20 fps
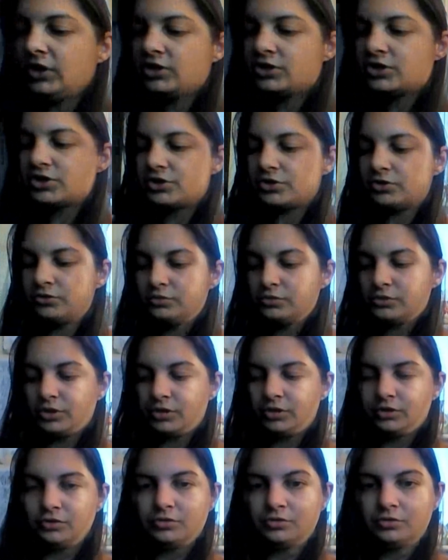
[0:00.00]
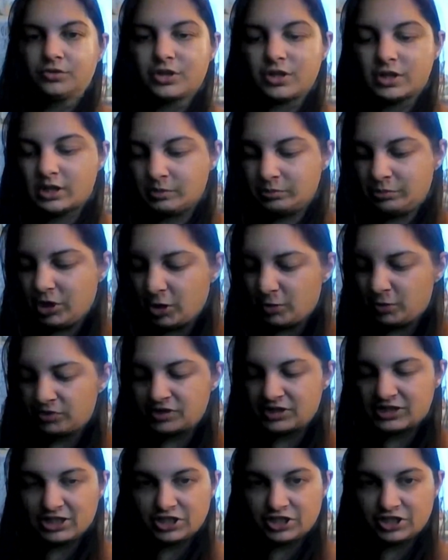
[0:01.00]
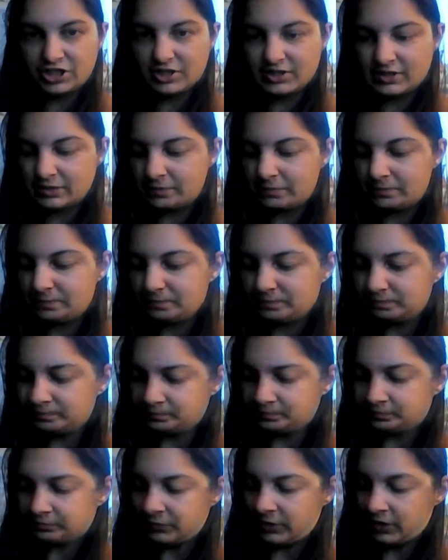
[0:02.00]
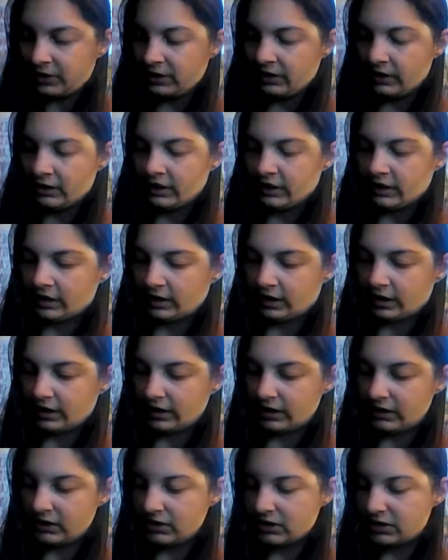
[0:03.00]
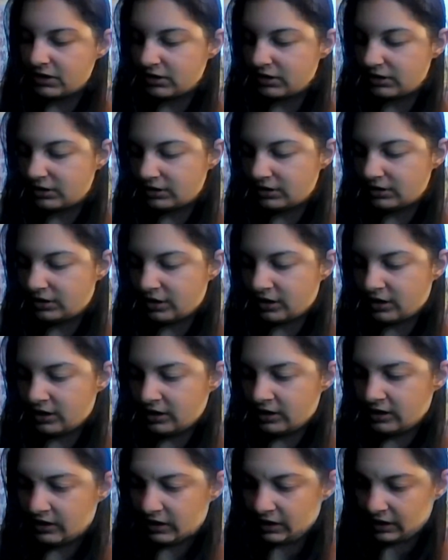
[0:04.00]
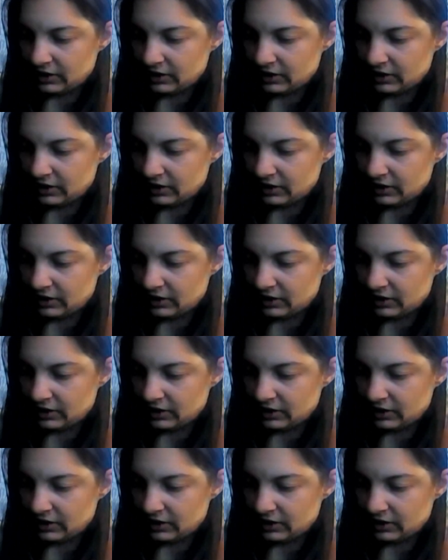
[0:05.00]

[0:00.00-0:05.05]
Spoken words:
a stall called Purple Stitches, and they